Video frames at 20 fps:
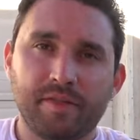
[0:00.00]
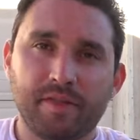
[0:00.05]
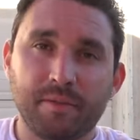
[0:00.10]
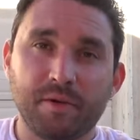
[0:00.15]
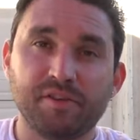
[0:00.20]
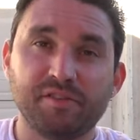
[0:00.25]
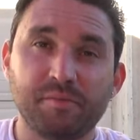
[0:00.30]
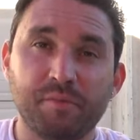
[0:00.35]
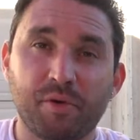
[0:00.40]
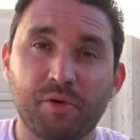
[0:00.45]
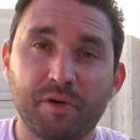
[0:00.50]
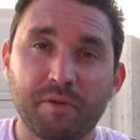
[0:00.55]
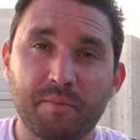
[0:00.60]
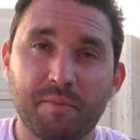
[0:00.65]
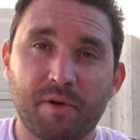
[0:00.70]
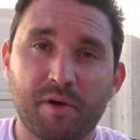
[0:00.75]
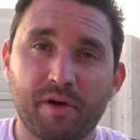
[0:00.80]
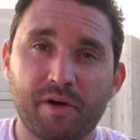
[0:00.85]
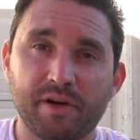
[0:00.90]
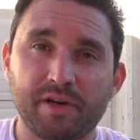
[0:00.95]
The most
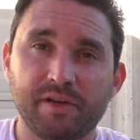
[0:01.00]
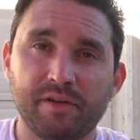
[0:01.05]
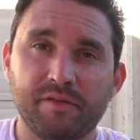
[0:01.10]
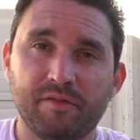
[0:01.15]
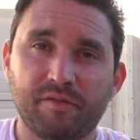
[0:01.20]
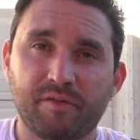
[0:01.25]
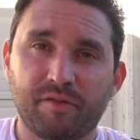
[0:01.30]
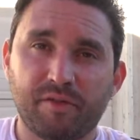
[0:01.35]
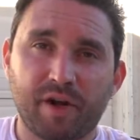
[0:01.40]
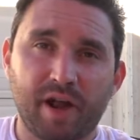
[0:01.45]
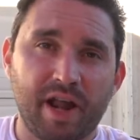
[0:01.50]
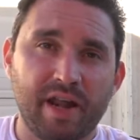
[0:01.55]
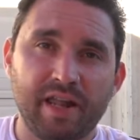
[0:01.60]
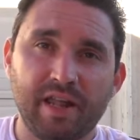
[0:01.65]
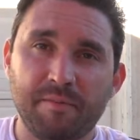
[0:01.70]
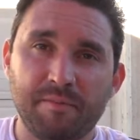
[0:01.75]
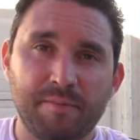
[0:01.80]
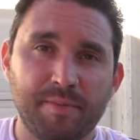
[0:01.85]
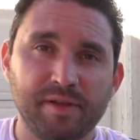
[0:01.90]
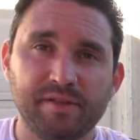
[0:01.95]
important part for
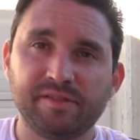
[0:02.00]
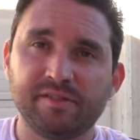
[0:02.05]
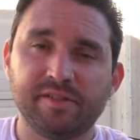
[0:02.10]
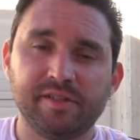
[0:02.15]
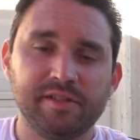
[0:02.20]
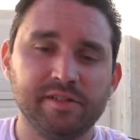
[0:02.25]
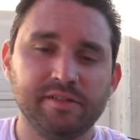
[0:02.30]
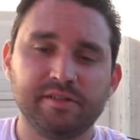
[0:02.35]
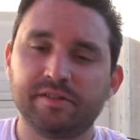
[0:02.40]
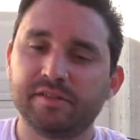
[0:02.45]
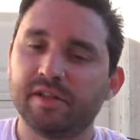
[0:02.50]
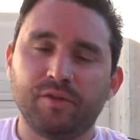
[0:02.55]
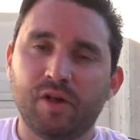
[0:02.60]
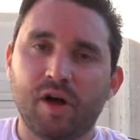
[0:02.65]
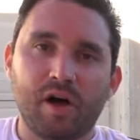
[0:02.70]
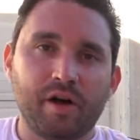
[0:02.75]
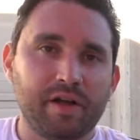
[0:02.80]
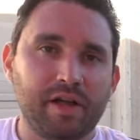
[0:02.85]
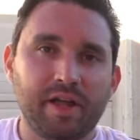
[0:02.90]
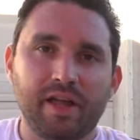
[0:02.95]
any business,
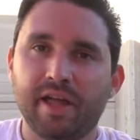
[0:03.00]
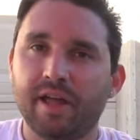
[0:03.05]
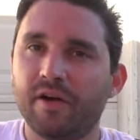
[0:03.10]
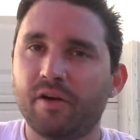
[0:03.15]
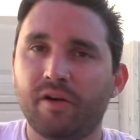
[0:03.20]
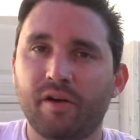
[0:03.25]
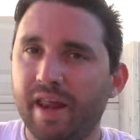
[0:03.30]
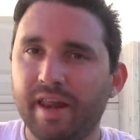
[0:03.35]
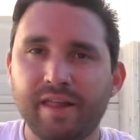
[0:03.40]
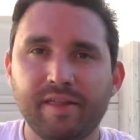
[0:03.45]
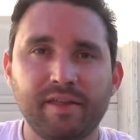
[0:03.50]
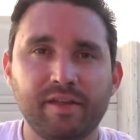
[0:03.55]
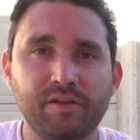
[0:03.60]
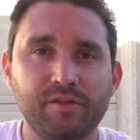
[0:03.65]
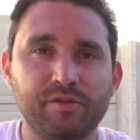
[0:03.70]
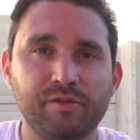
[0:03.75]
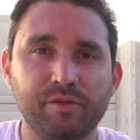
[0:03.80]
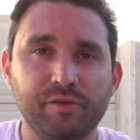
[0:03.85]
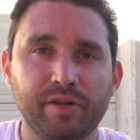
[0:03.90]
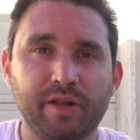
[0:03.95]
vlogging, or anything
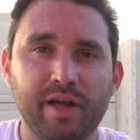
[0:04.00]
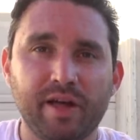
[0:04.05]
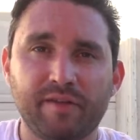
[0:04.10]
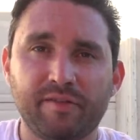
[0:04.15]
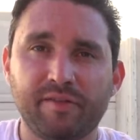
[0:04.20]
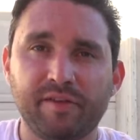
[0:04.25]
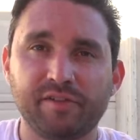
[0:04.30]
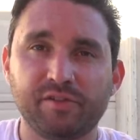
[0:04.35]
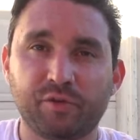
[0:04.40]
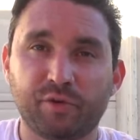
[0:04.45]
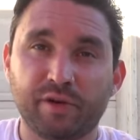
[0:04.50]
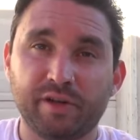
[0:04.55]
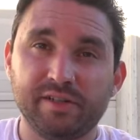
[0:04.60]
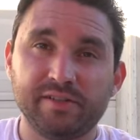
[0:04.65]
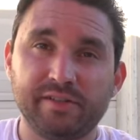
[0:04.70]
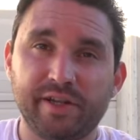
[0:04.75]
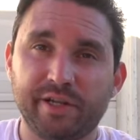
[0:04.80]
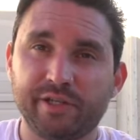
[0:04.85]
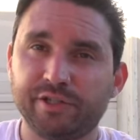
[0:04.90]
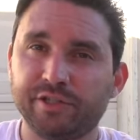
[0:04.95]
you do in life is
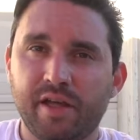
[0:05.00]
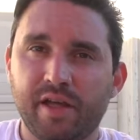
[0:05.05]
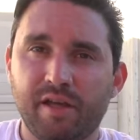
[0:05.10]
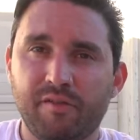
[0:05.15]
organization.